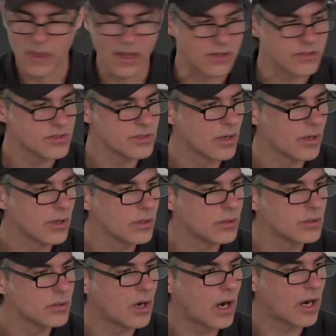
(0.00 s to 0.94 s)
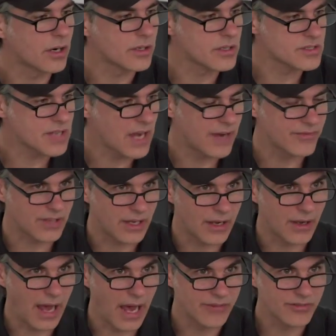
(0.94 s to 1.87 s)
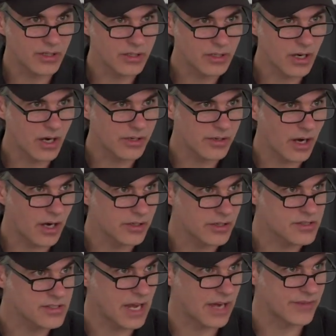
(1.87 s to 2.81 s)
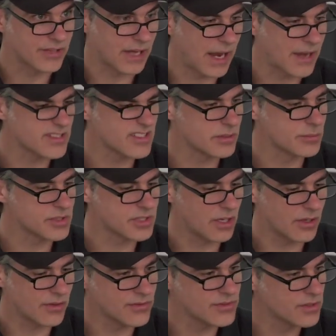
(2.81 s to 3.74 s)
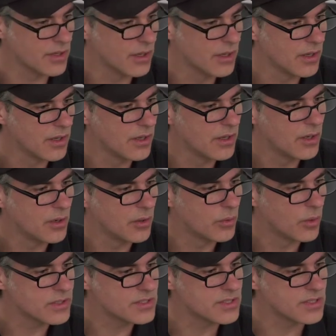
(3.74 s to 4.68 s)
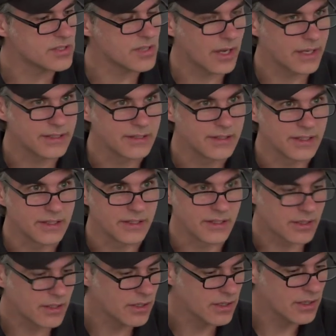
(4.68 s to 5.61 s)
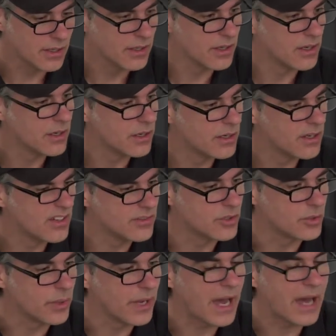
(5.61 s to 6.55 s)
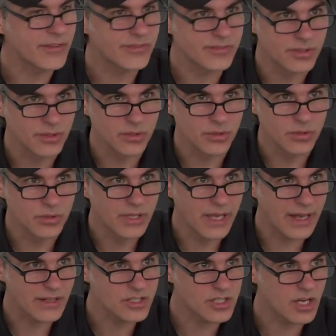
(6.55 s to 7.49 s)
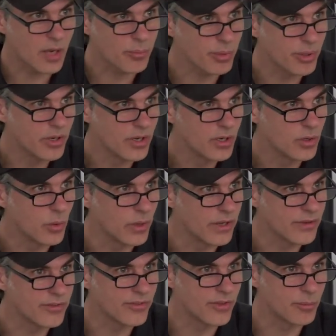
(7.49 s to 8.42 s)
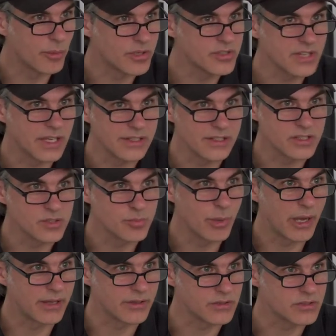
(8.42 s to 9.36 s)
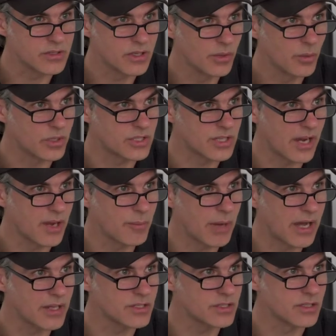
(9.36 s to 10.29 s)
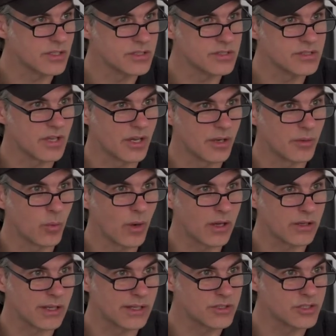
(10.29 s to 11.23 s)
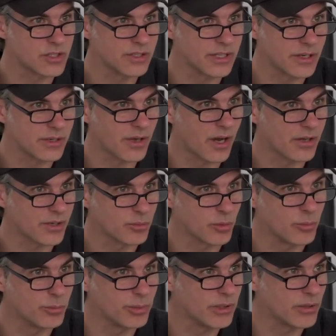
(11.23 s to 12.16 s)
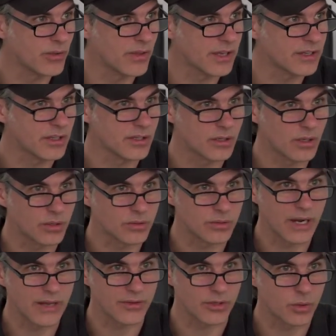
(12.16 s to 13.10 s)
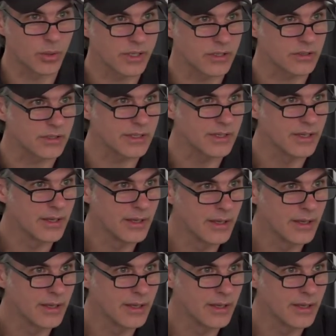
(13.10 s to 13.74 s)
And so avant-garde artists have to ask themselves, what's this idea? Do we have to catch up with the Mercedes-Benz, which I imagine is a well-engineered automobile that can go rather quickly?